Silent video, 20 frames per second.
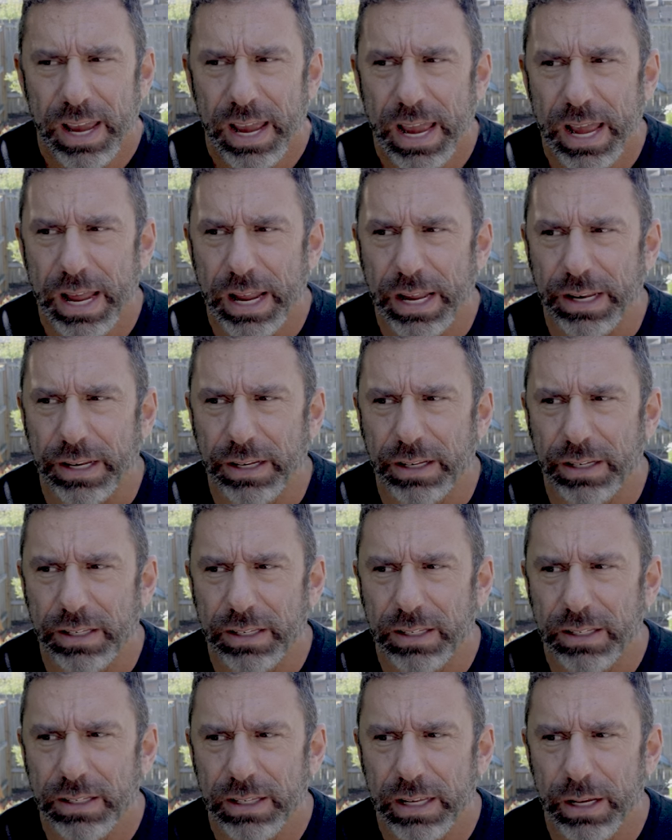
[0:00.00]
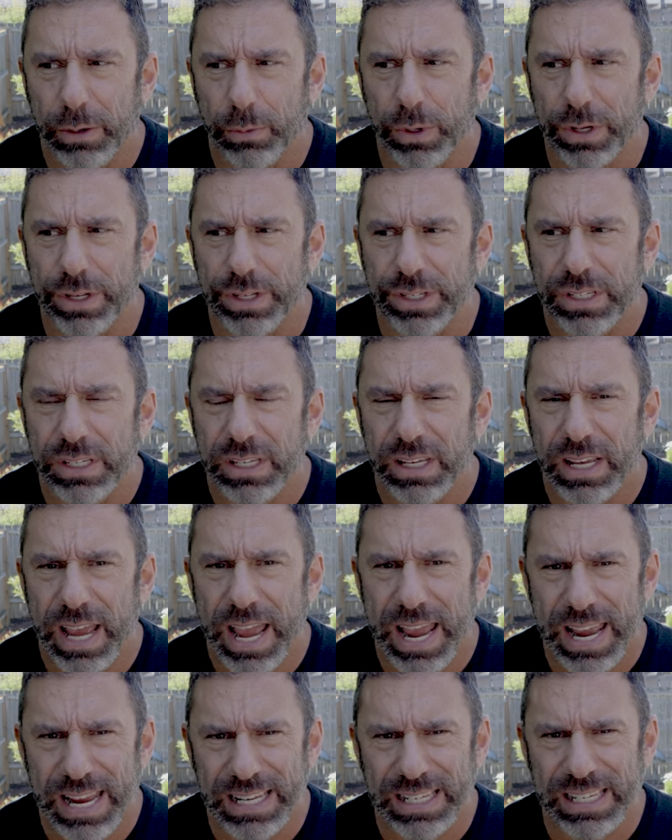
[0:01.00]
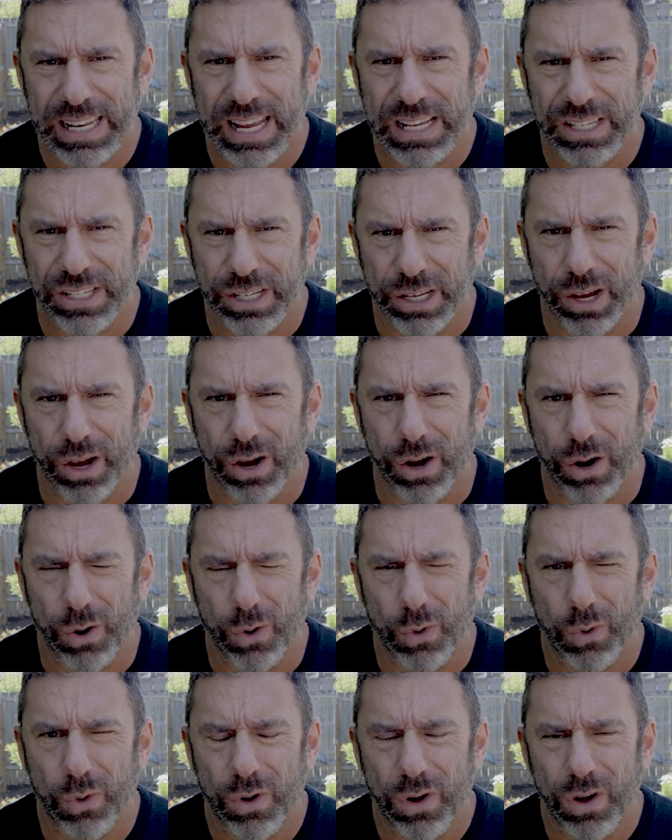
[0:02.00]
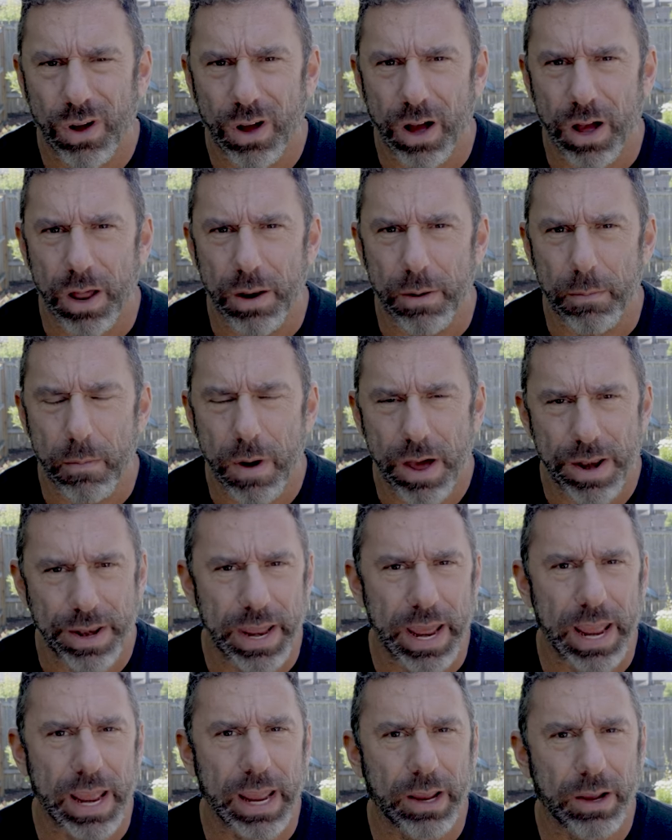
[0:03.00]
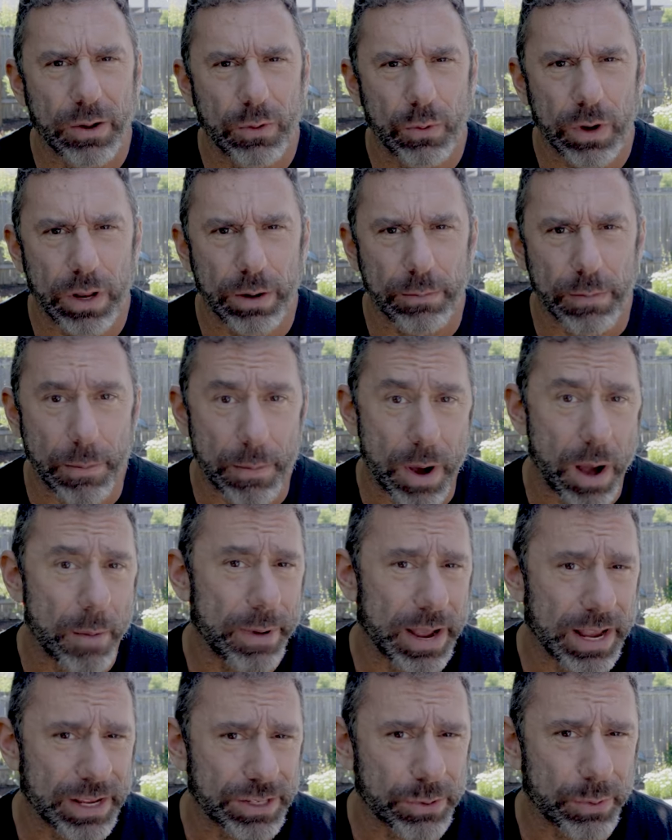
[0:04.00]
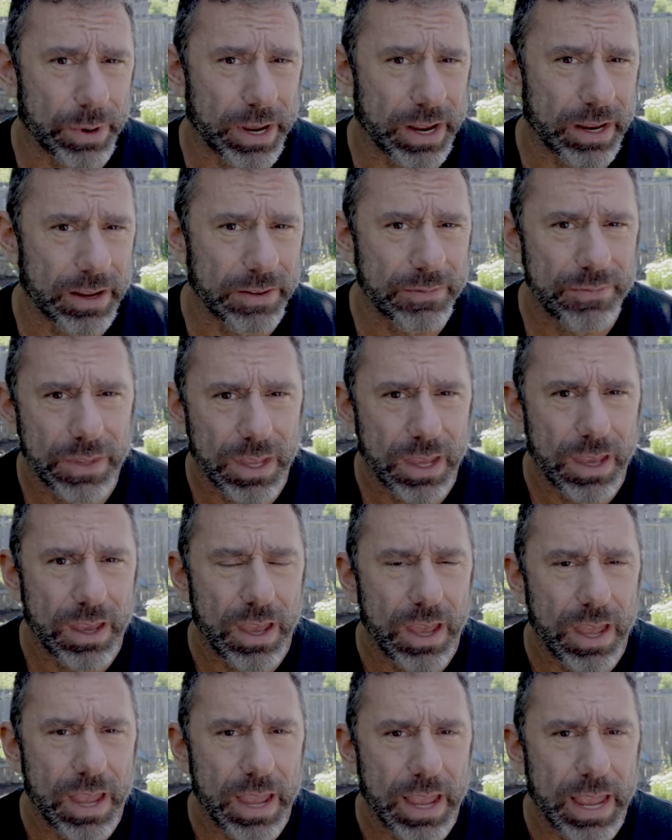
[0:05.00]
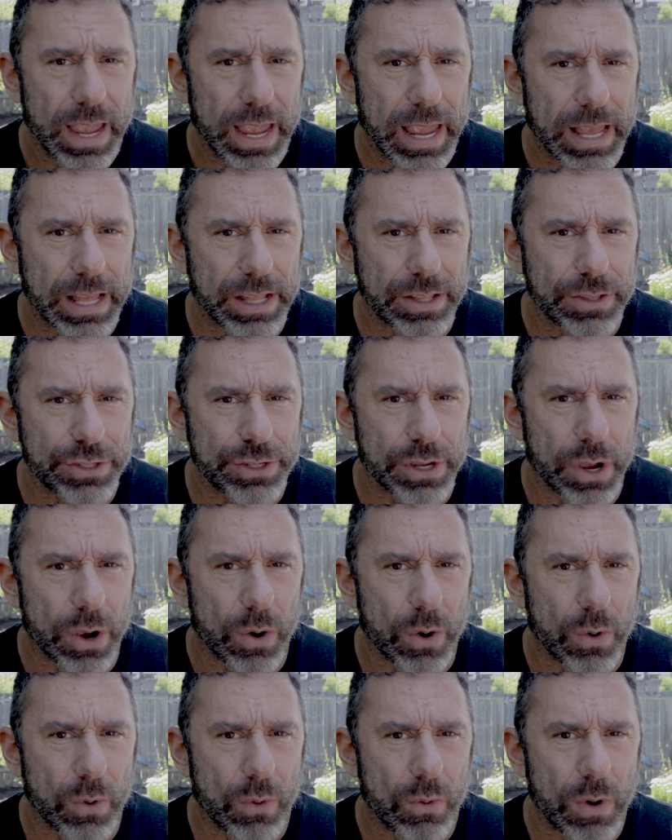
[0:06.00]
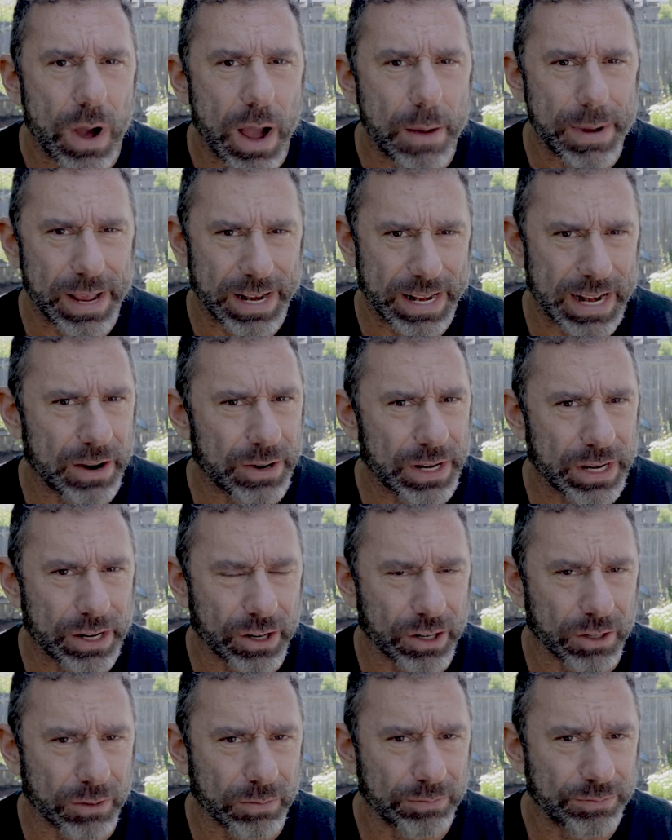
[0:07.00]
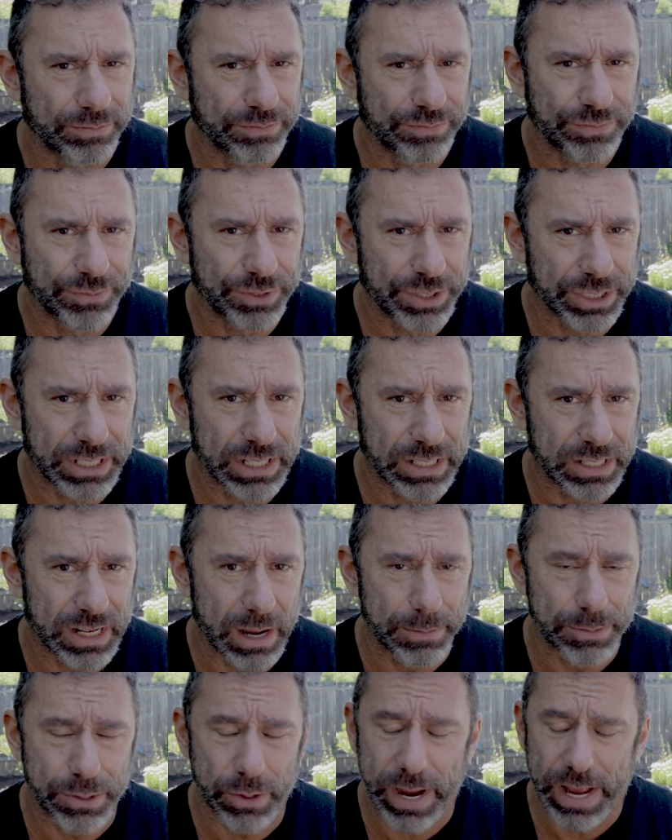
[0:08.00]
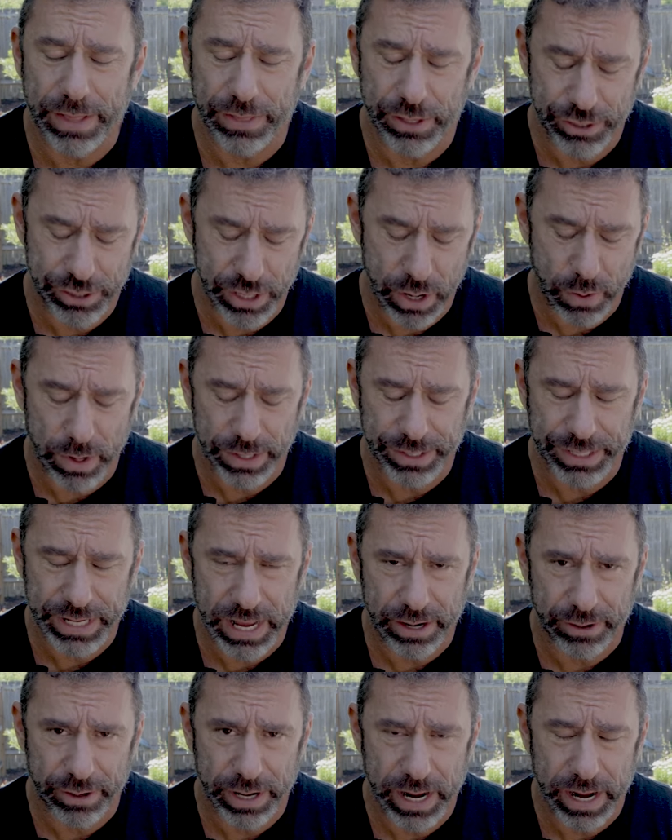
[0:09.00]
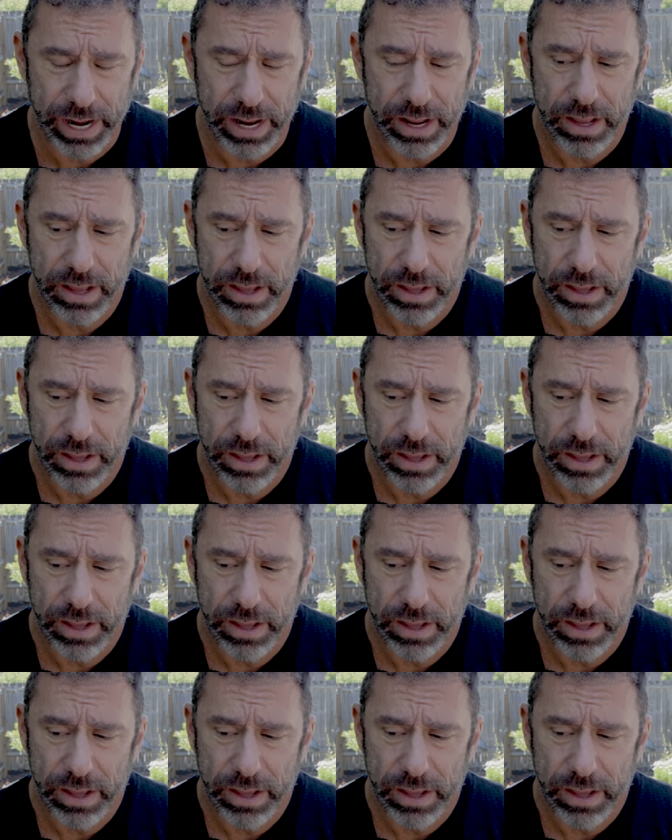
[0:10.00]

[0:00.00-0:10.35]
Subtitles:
and it was 8 days ago on Monday when my mom passed away. And so I made it out here just in time. So I had the show on Saturday,